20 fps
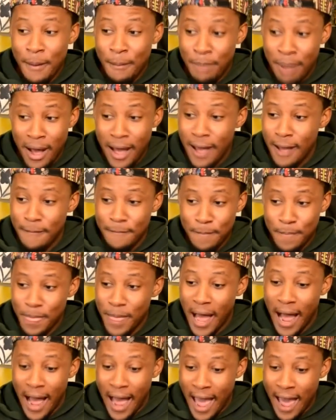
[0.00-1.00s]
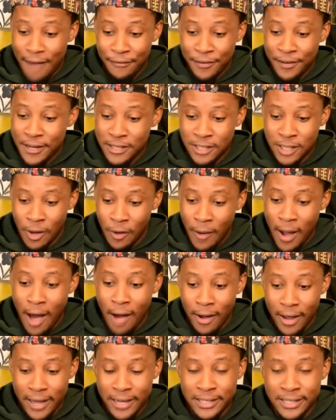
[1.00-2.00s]
But I have to just go
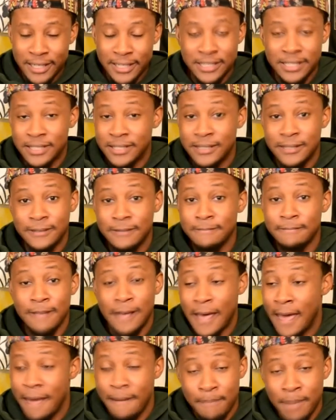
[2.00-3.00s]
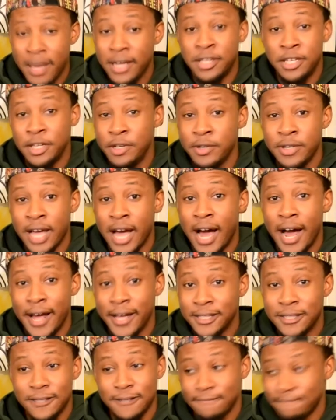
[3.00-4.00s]
out and just admit to you
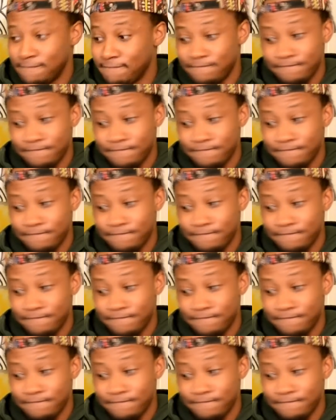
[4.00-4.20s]
guys,